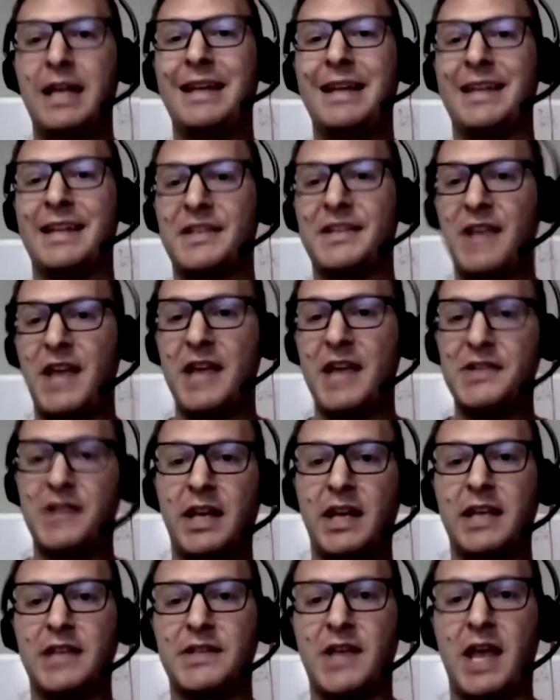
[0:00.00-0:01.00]

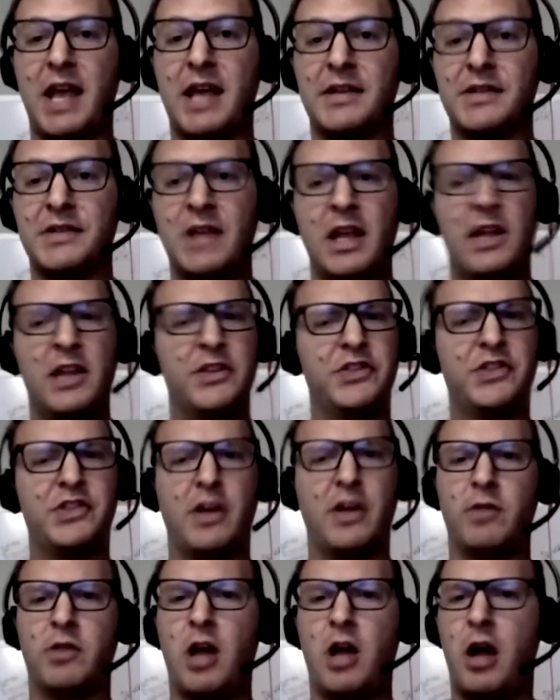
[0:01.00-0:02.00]
Necessity says
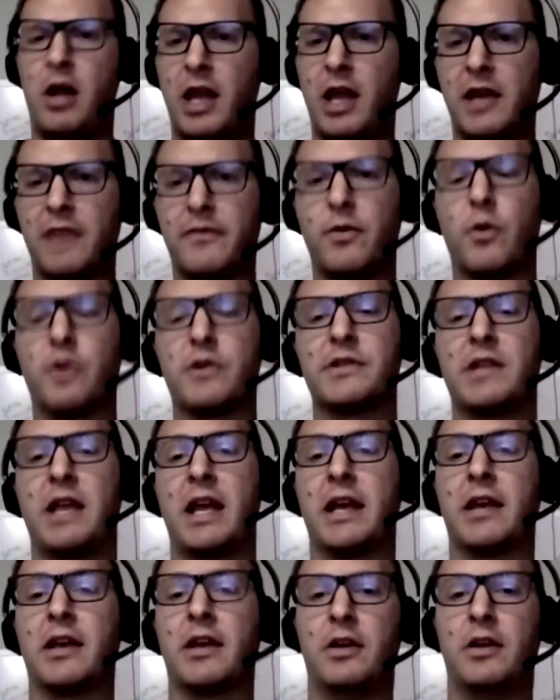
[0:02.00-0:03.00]
some law-like force,
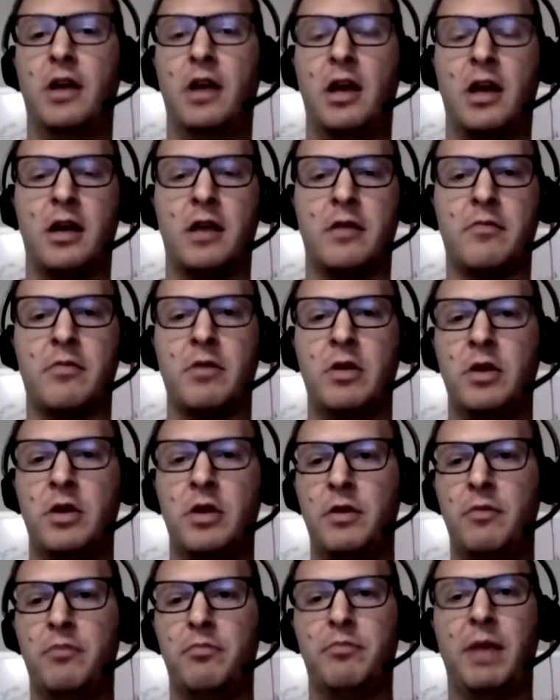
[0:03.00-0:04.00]
like
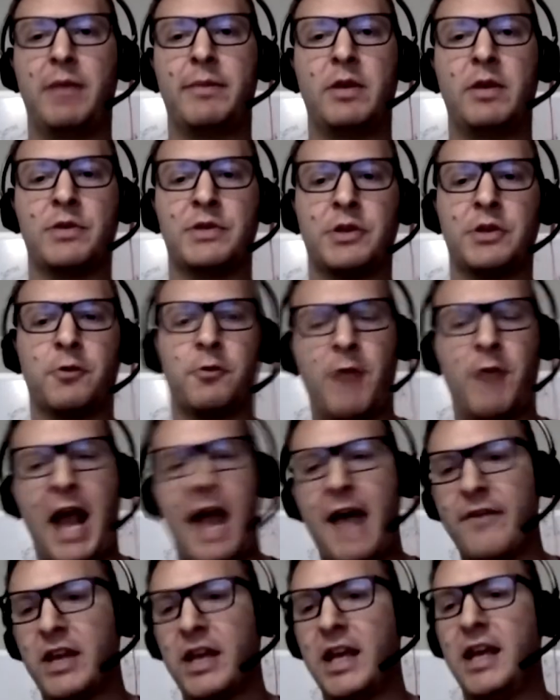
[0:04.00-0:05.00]
maybe it was
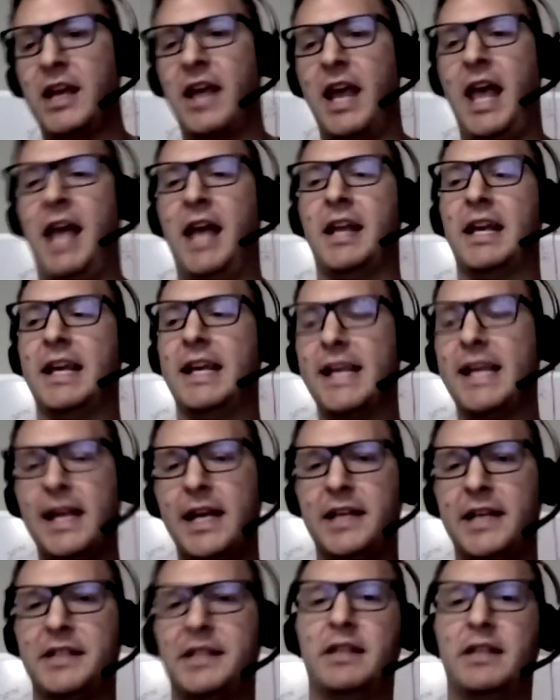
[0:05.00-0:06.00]
gravity and
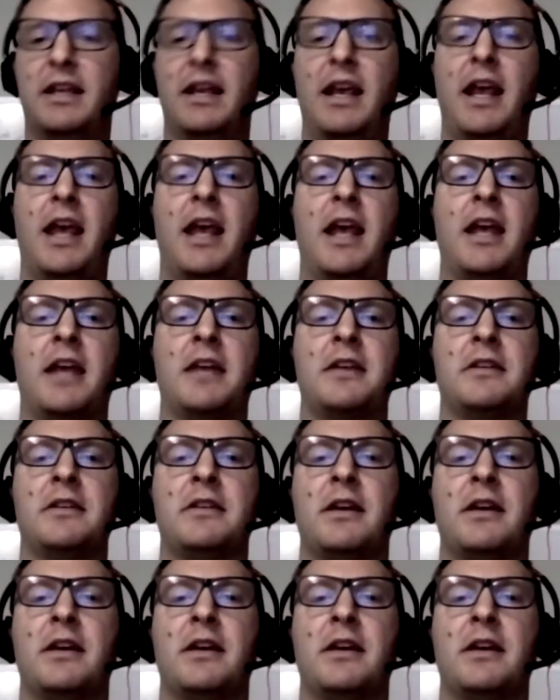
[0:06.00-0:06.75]
heat and